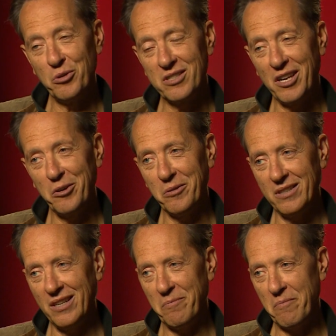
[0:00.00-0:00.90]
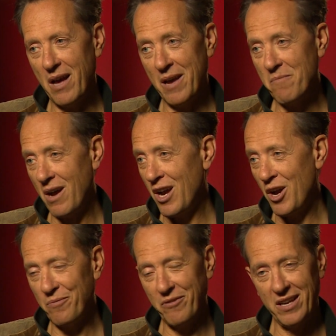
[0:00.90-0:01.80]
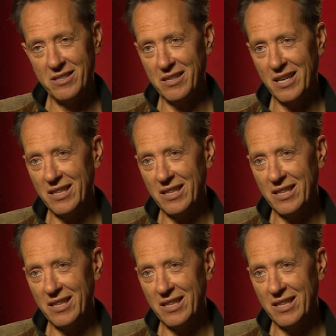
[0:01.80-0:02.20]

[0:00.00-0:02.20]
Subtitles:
So I hope for his sake